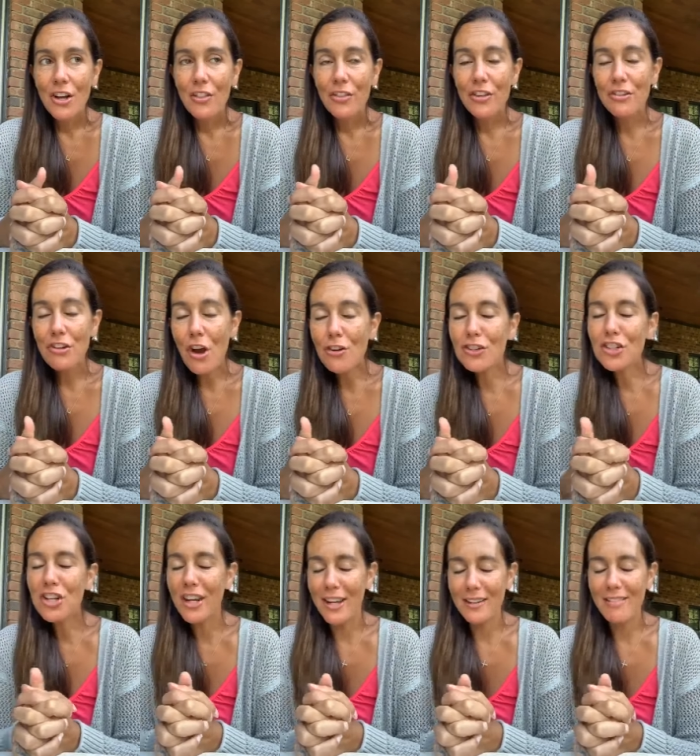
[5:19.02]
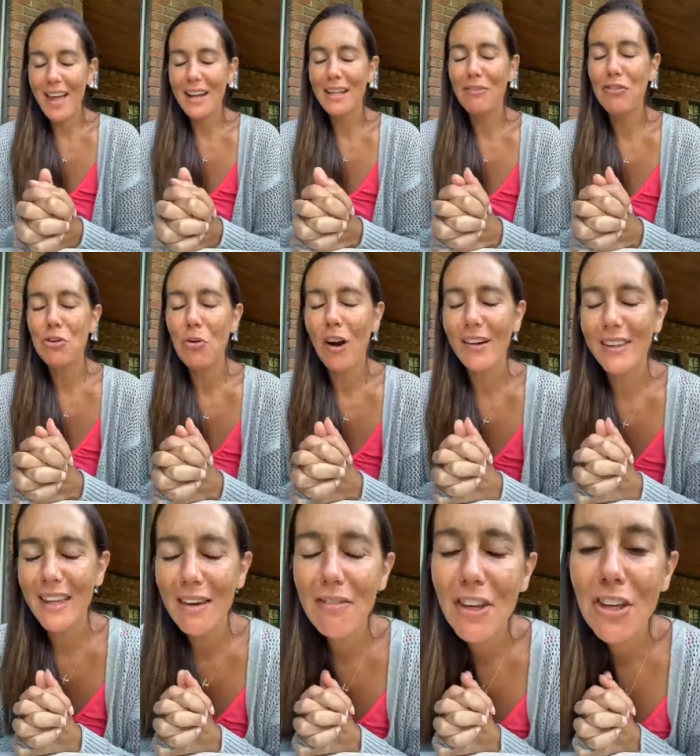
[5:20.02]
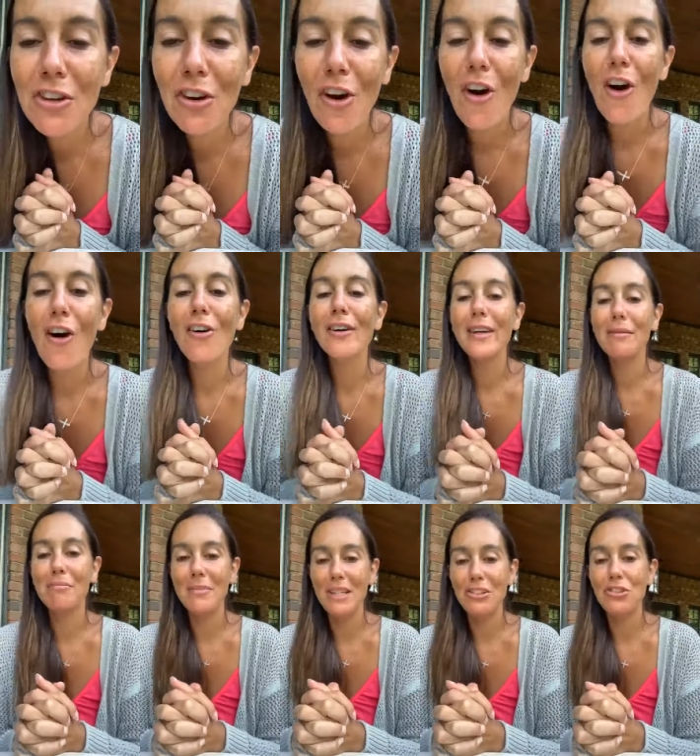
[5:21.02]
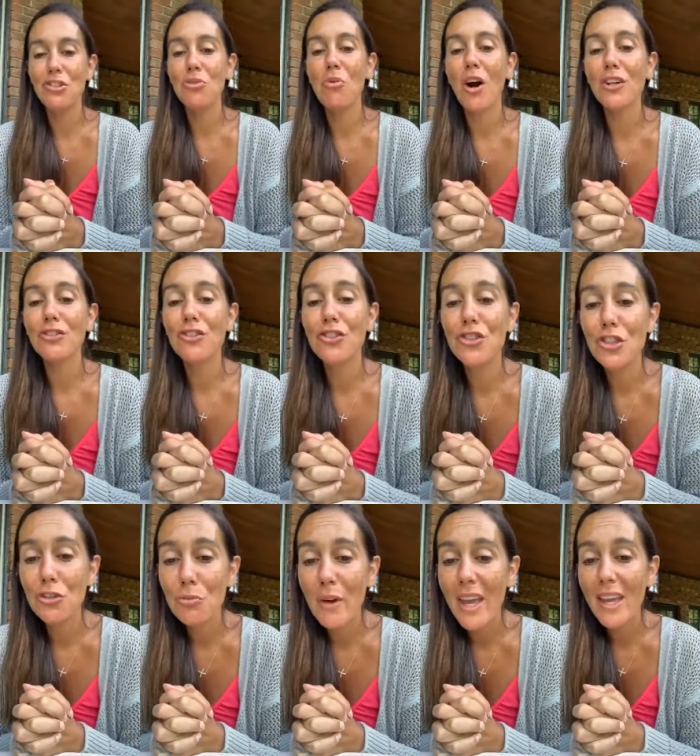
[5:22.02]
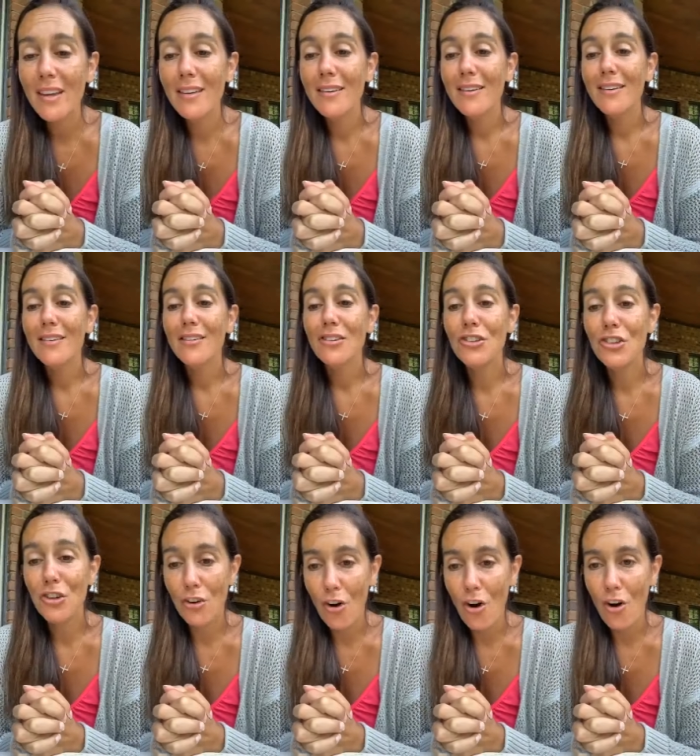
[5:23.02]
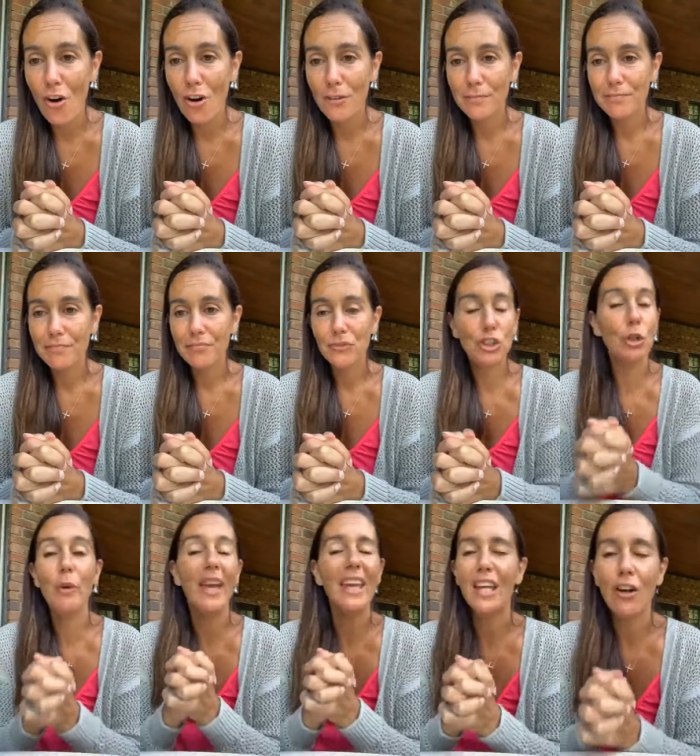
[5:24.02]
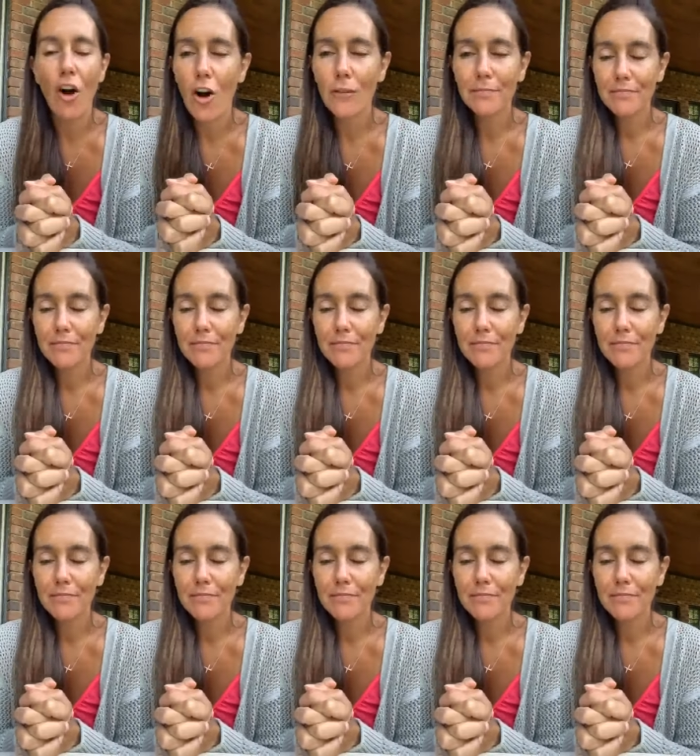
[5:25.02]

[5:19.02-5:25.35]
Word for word: the notion that if you are giving your all, it means you are doing your all, doing it all.